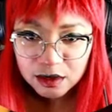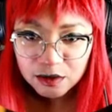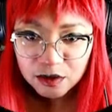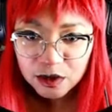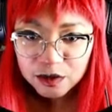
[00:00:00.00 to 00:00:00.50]

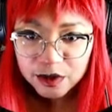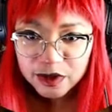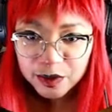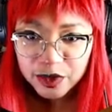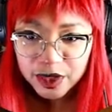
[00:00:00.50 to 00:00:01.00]
What was
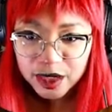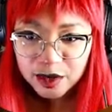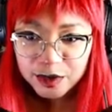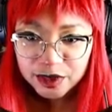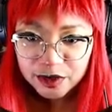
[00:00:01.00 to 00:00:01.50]
the point of
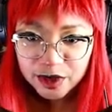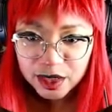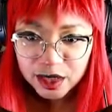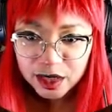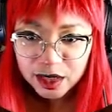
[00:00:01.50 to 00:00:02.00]
coming through
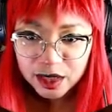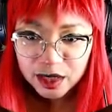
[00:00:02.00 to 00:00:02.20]
here?